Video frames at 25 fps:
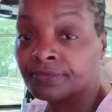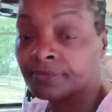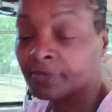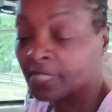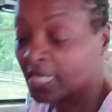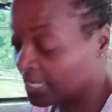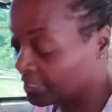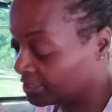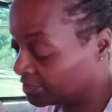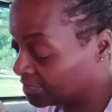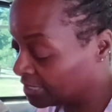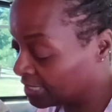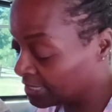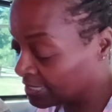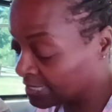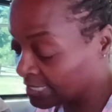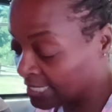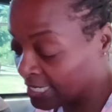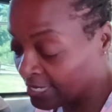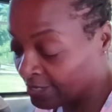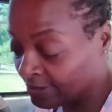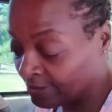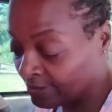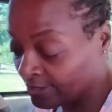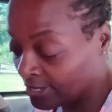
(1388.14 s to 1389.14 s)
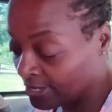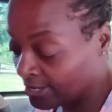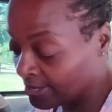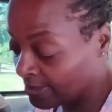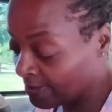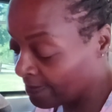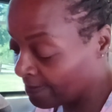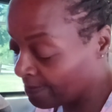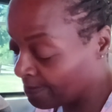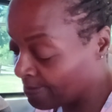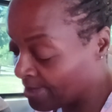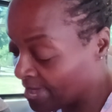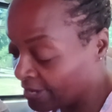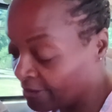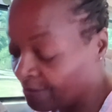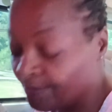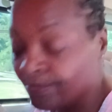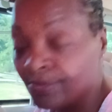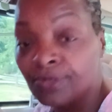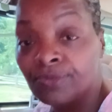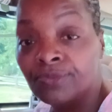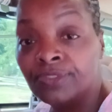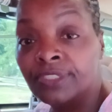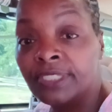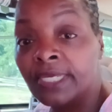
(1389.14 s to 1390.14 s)
and just keep by the
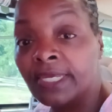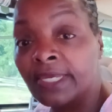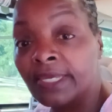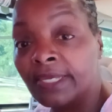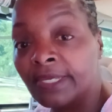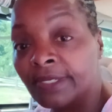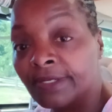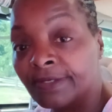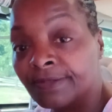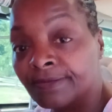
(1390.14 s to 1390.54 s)
butane